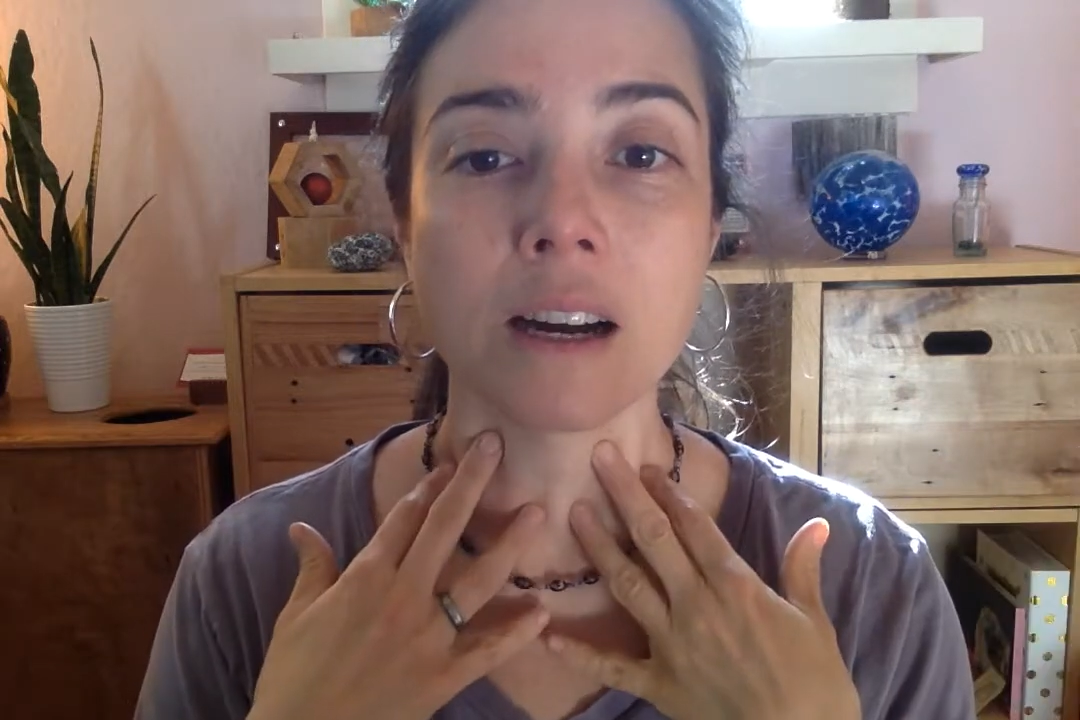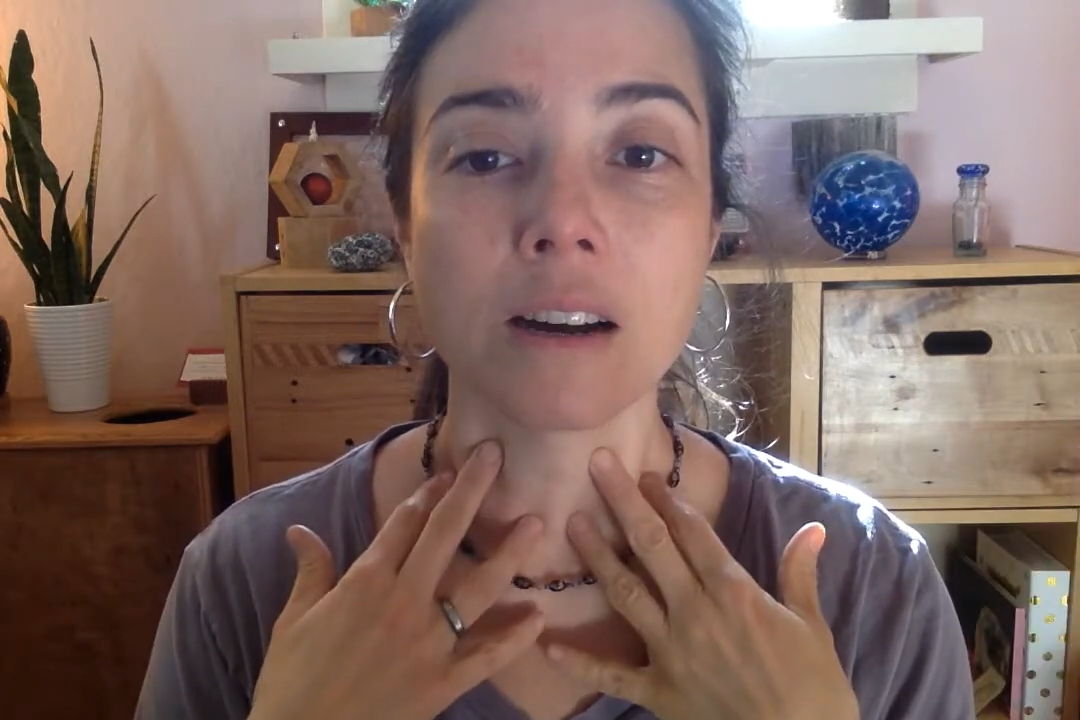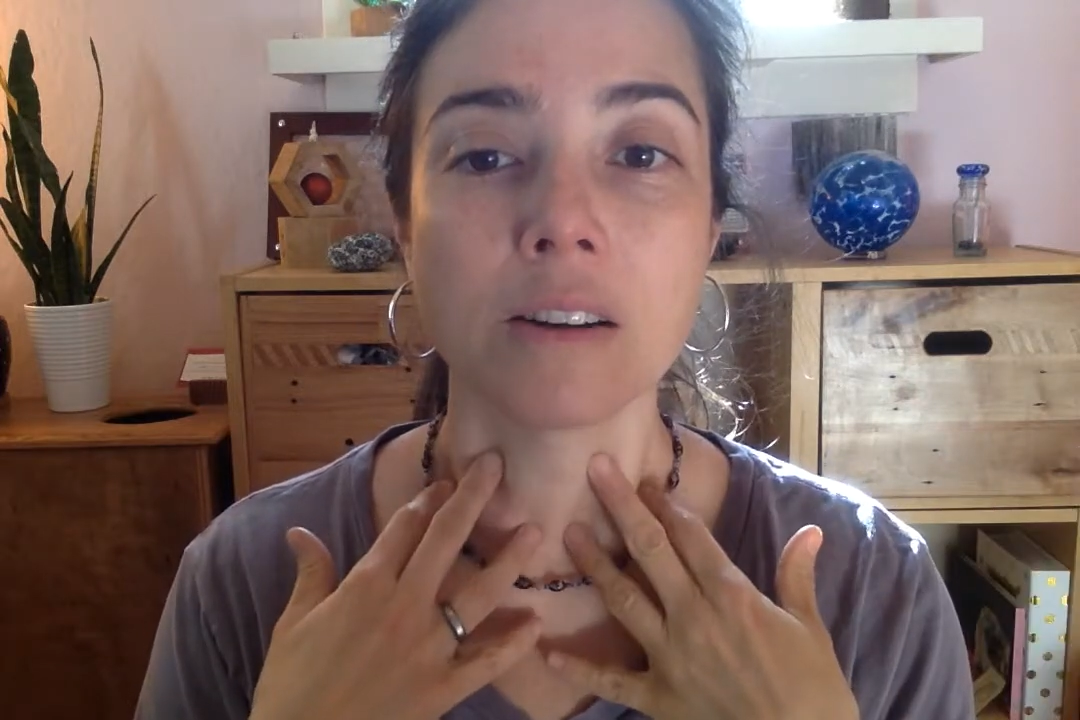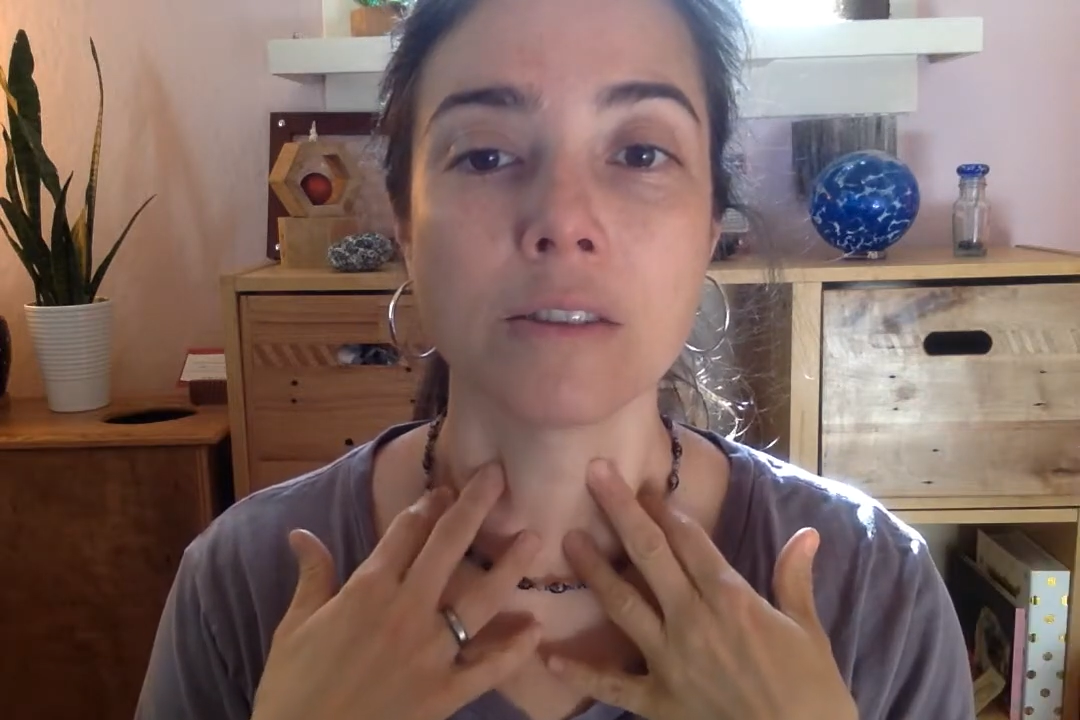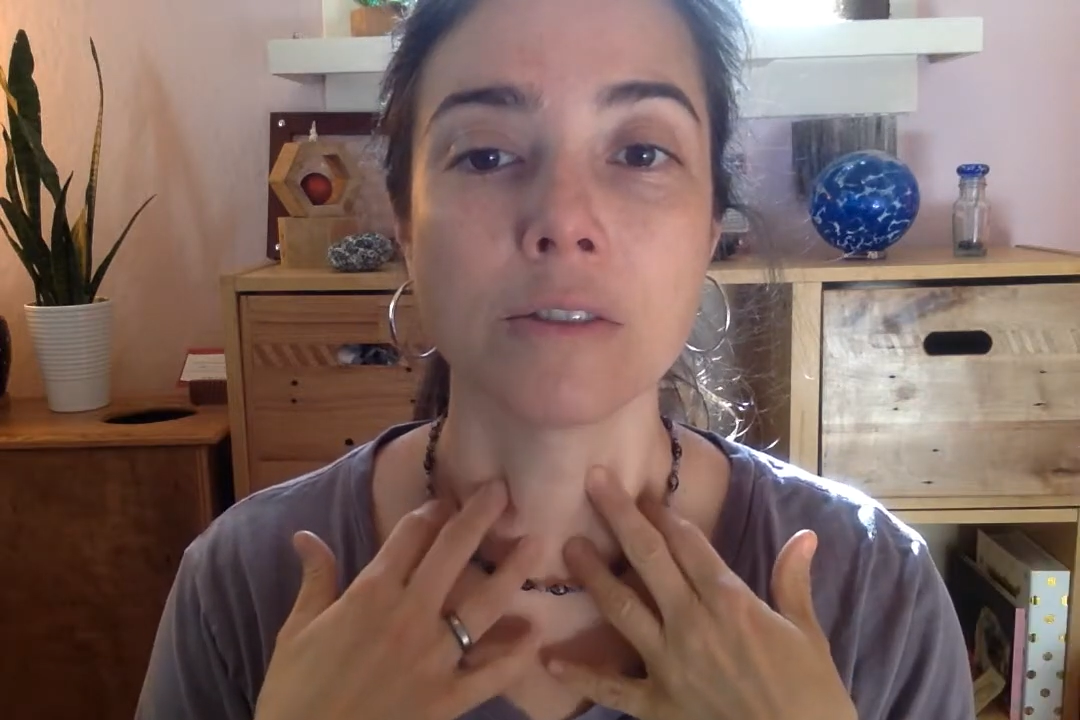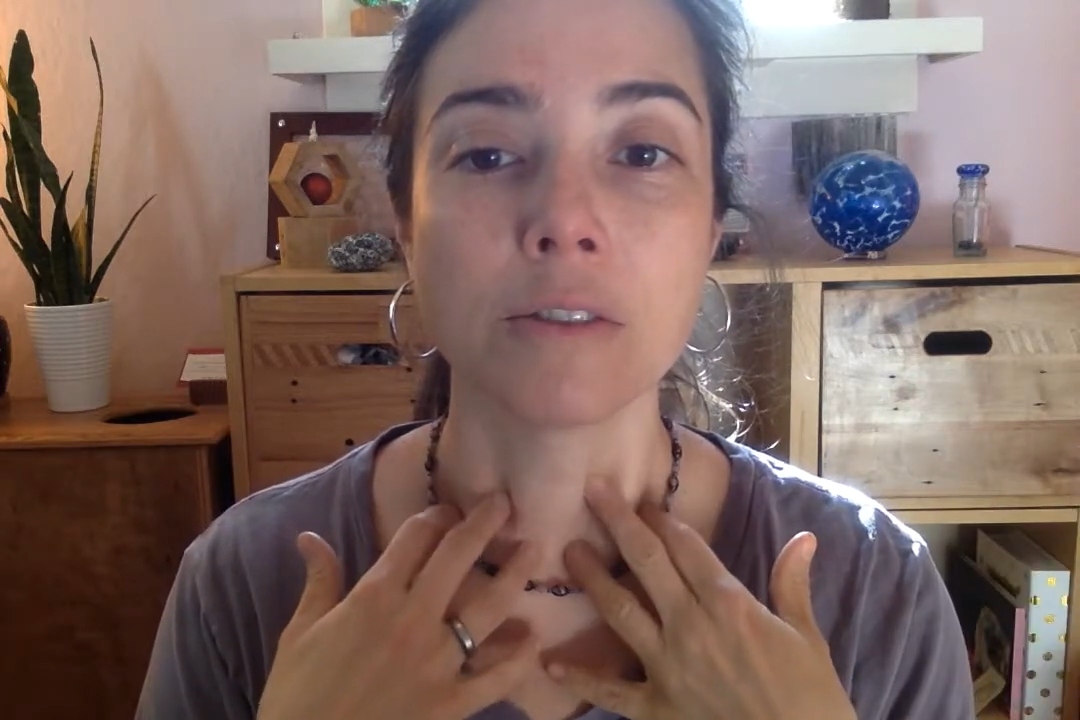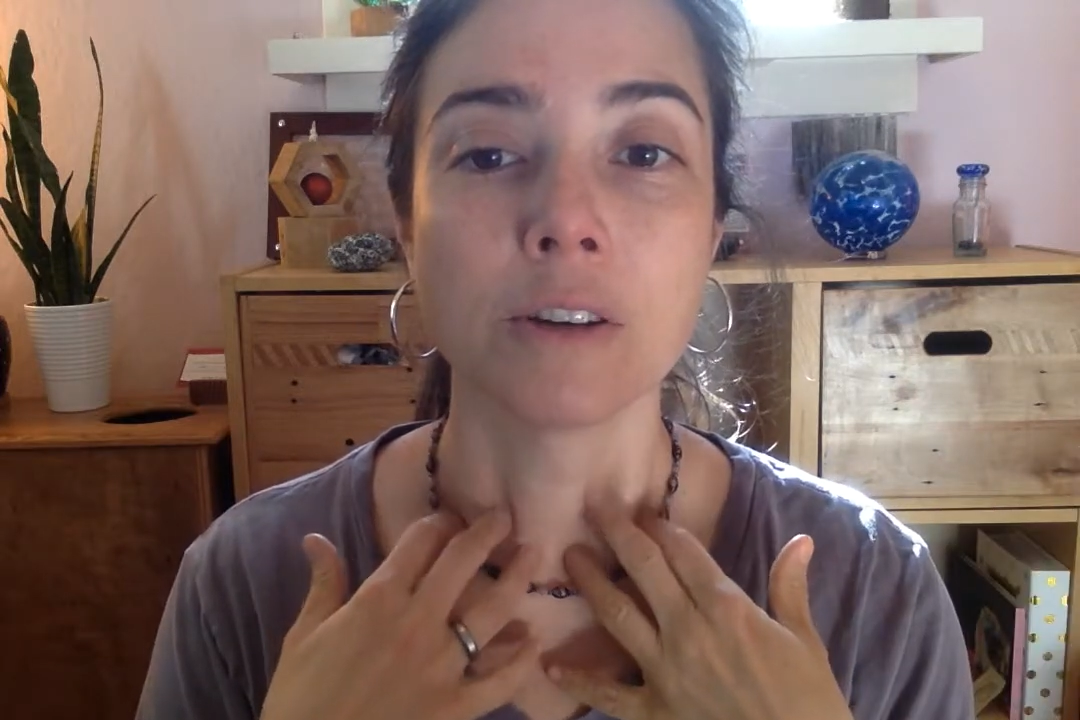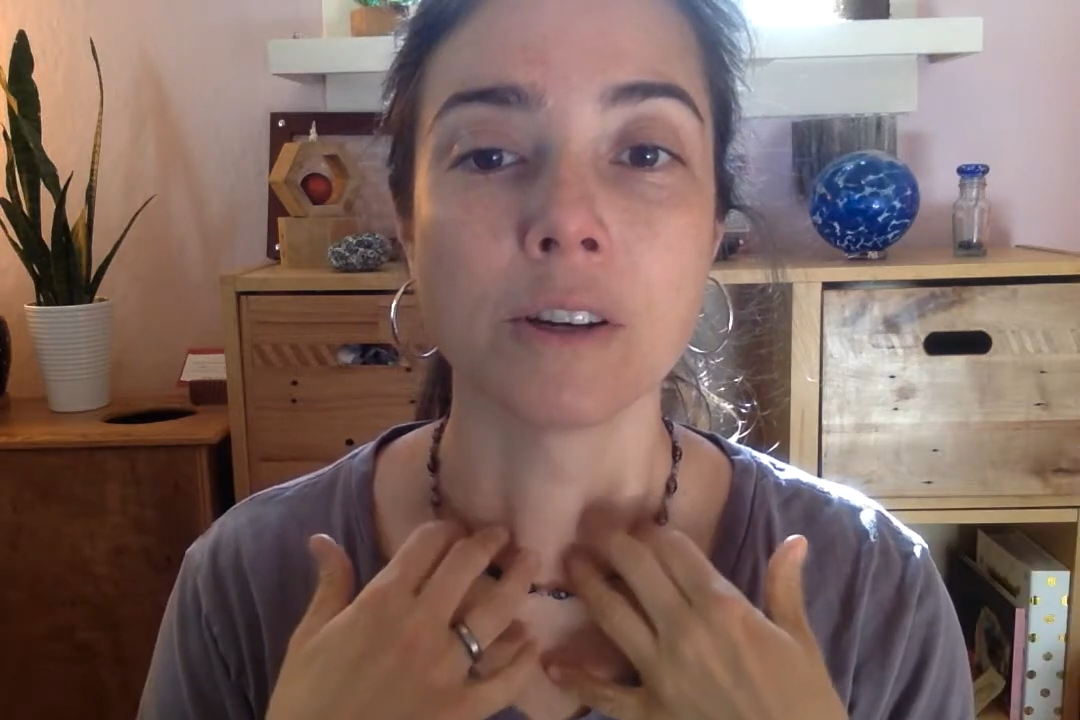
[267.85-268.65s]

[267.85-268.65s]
have